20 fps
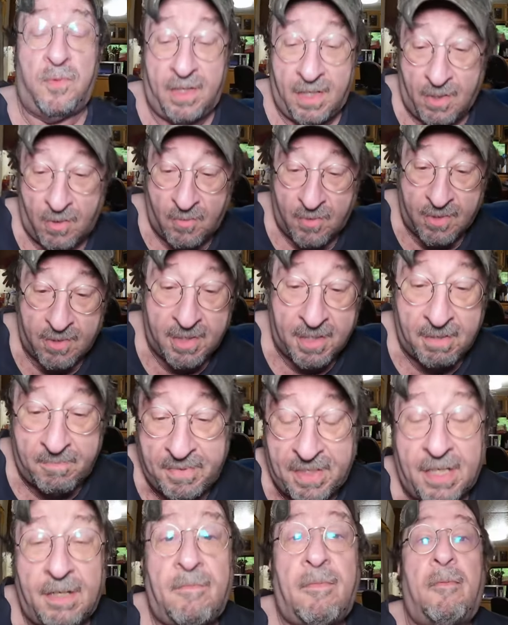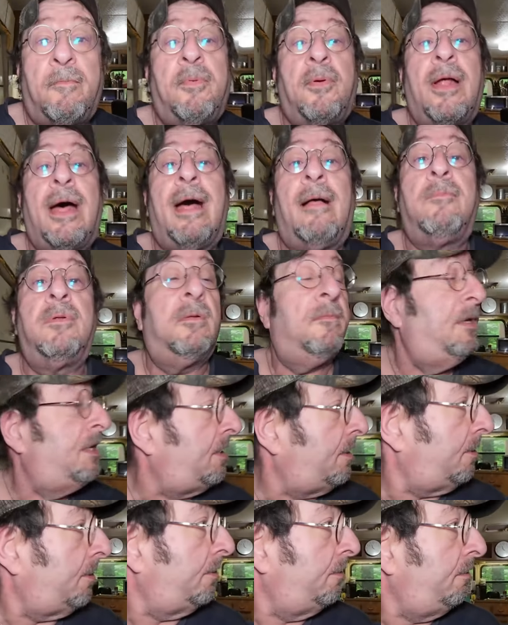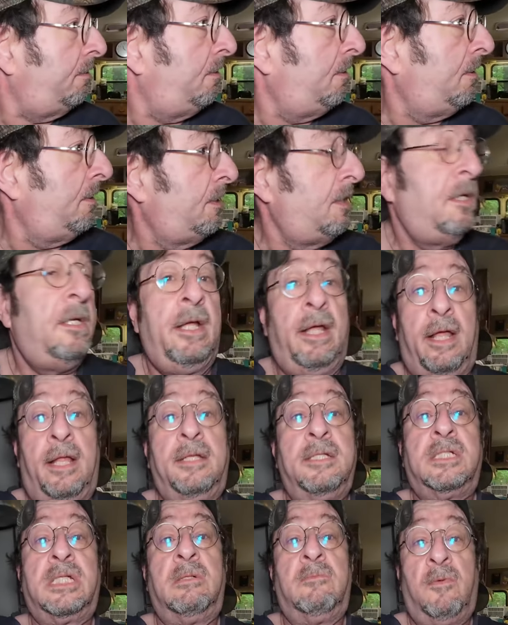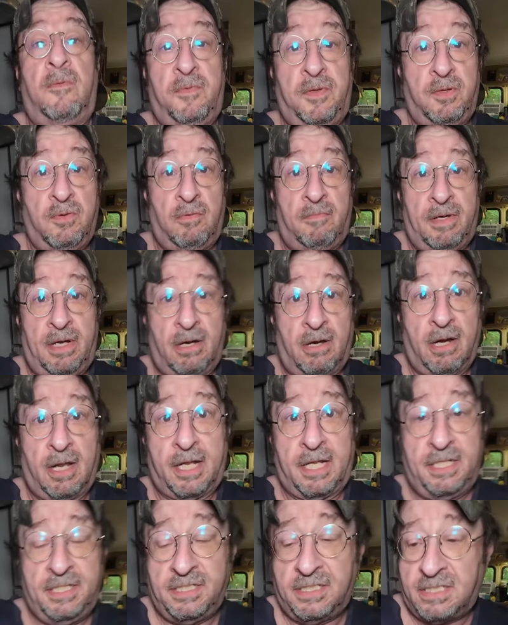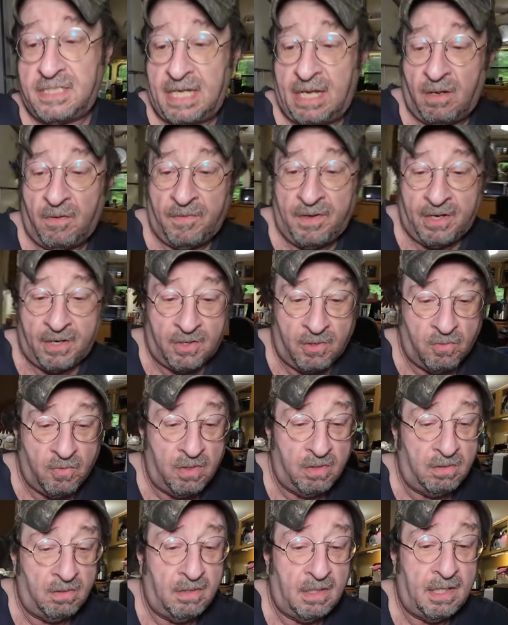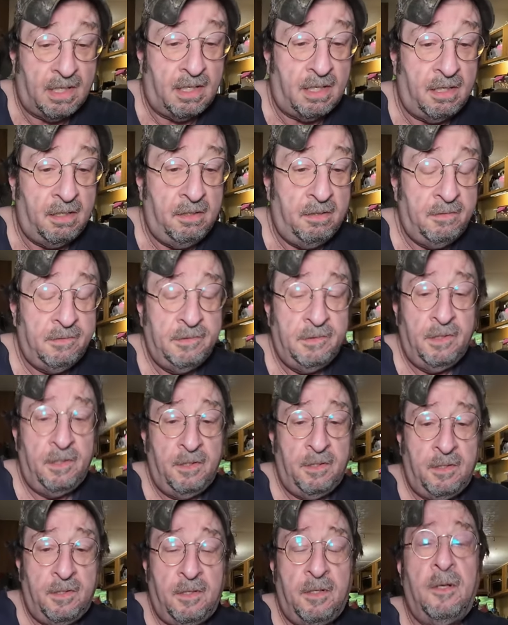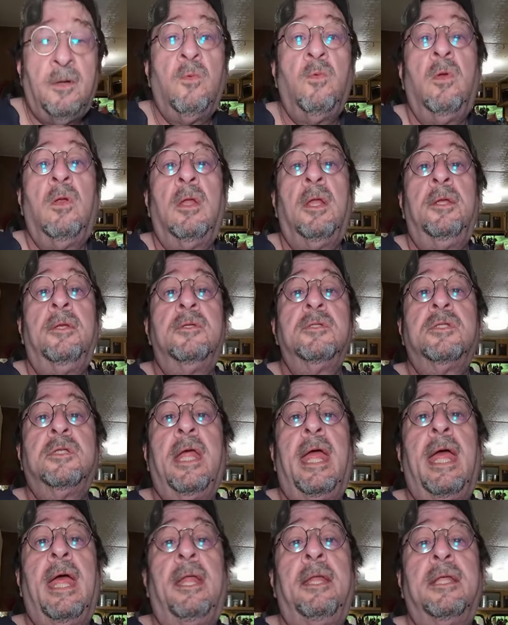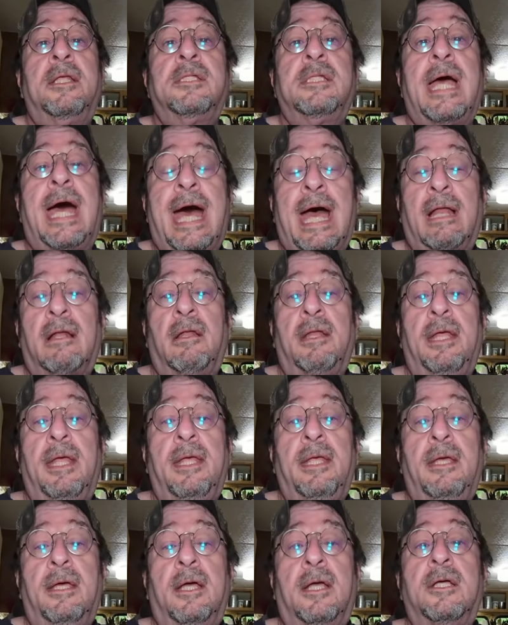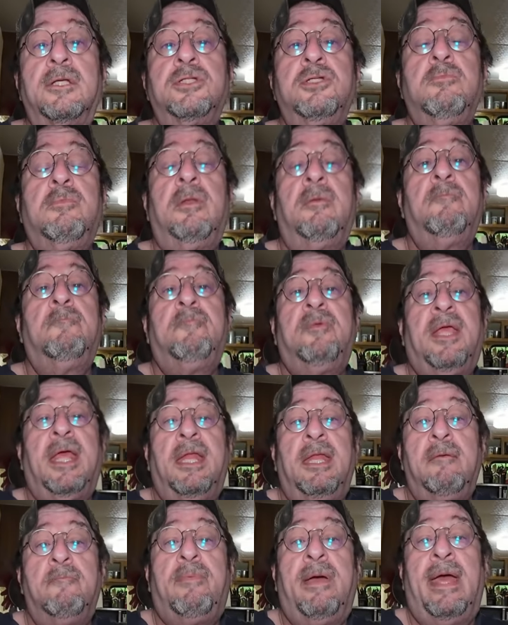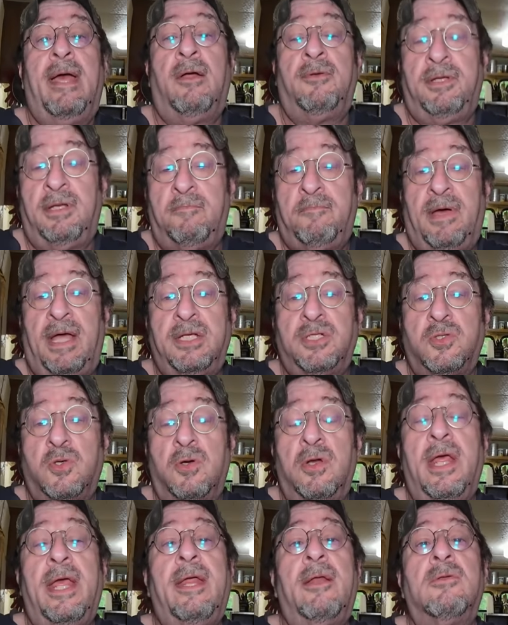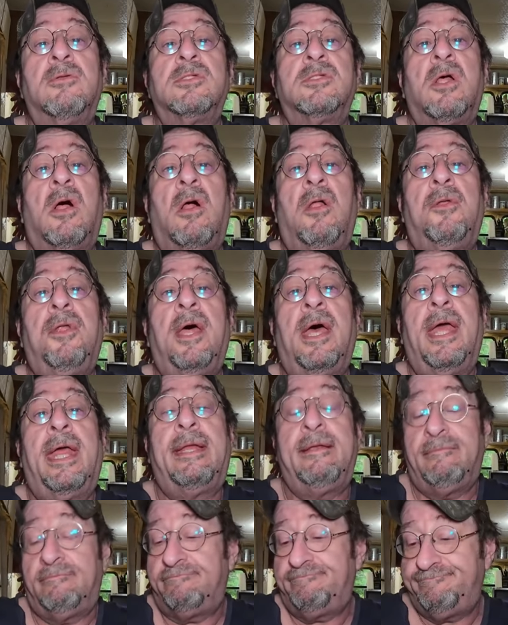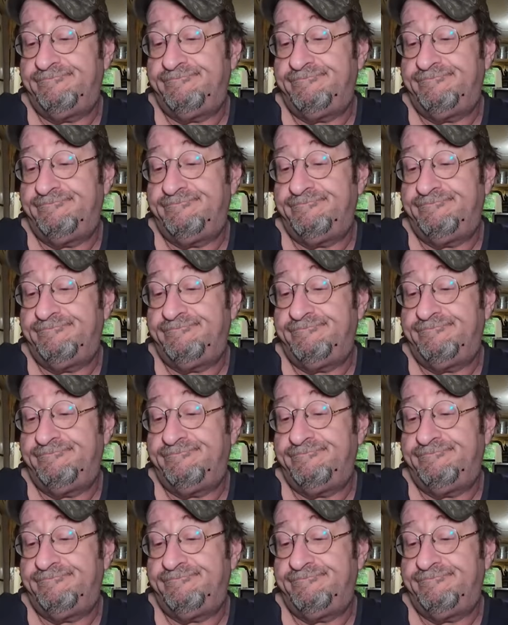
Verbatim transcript: Well, we're in a bit of a problem here, and some of you Americans down there will understand exactly because you've been getting pounded by tornadoes all night.